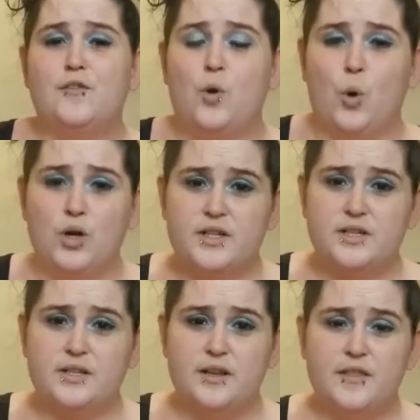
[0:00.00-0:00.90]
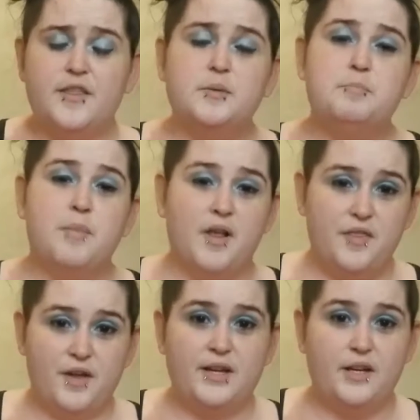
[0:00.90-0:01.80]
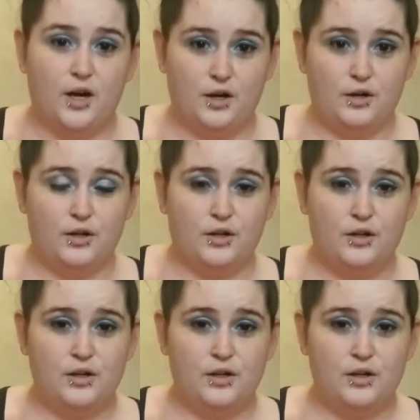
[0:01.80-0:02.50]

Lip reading: course, the month I got her